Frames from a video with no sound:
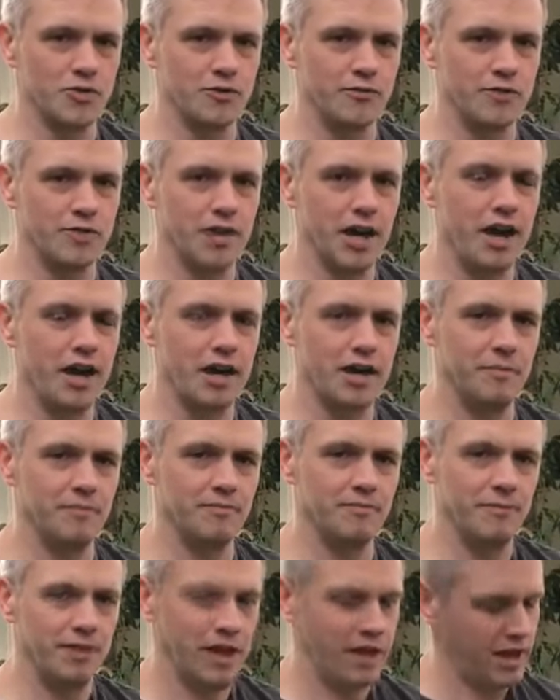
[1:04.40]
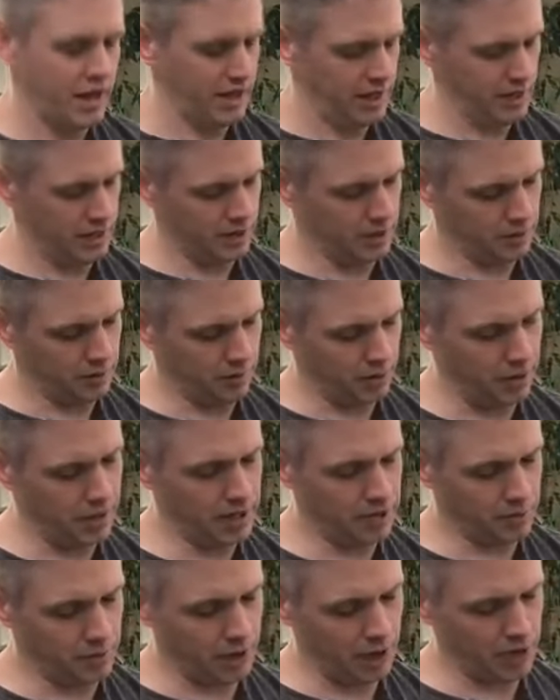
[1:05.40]
of the time and
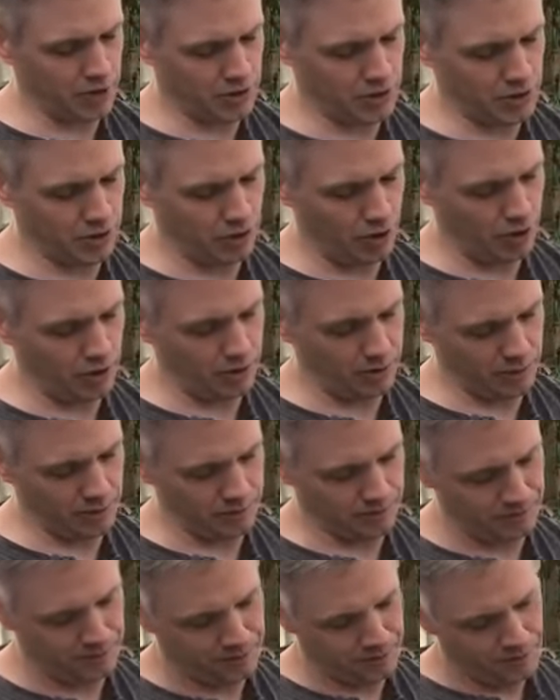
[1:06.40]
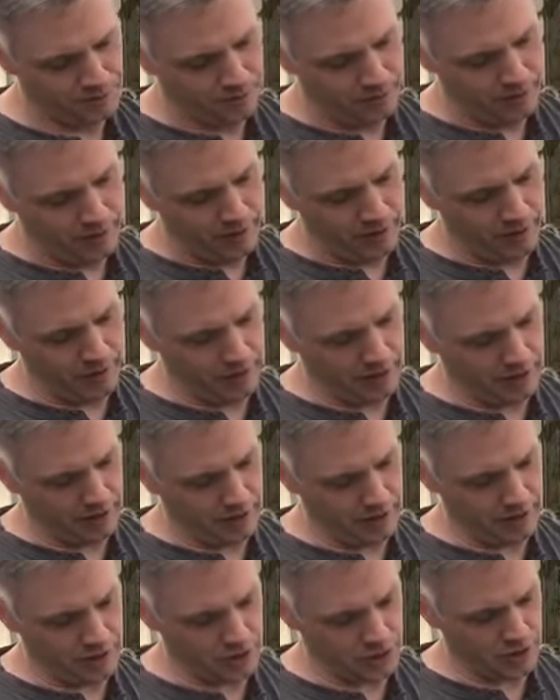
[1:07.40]
complained about it so often and
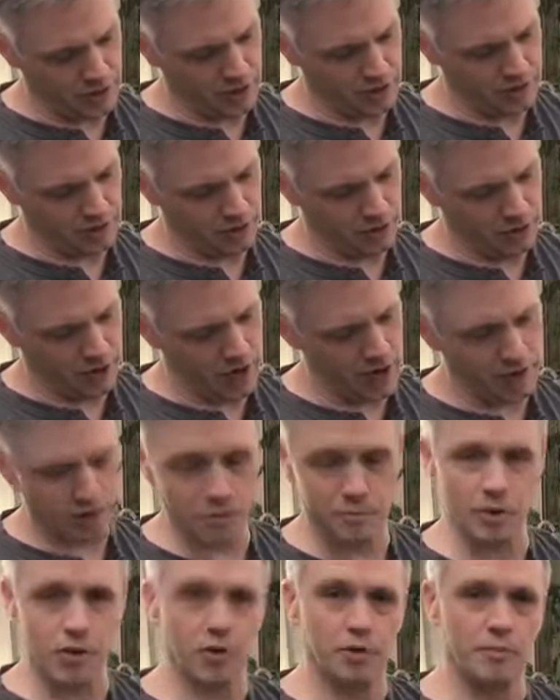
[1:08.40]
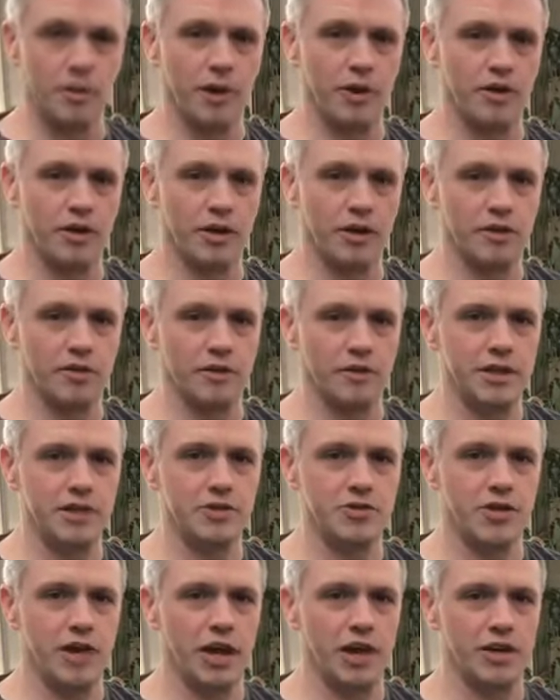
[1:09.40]
had said, I could build a better gun than
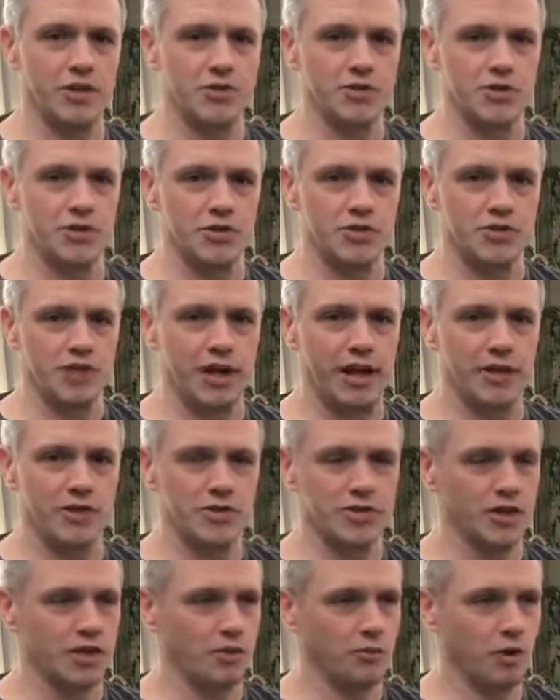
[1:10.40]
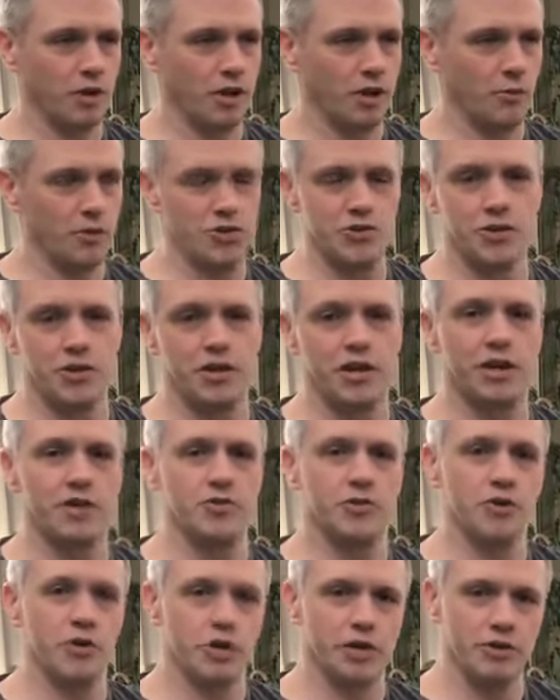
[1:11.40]
these guys. And his dad said, well, I wish you'd get
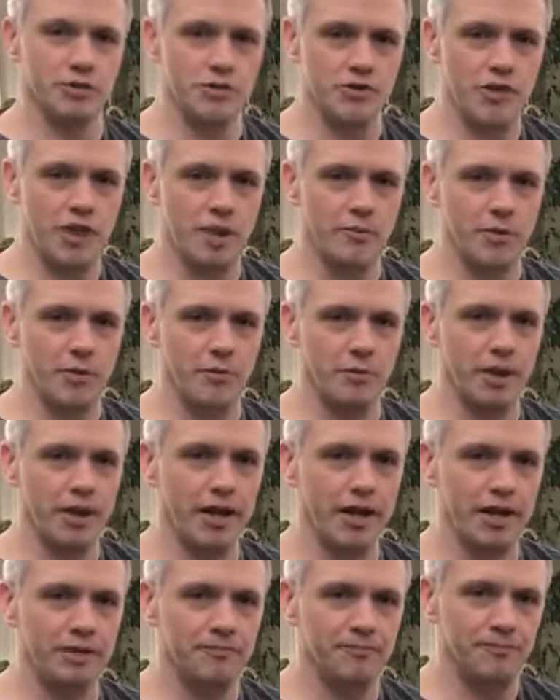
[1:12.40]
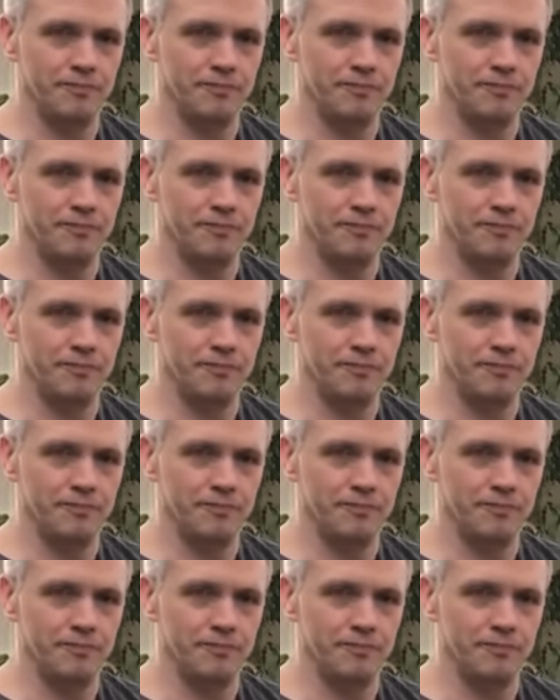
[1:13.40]
to it and stop complaining.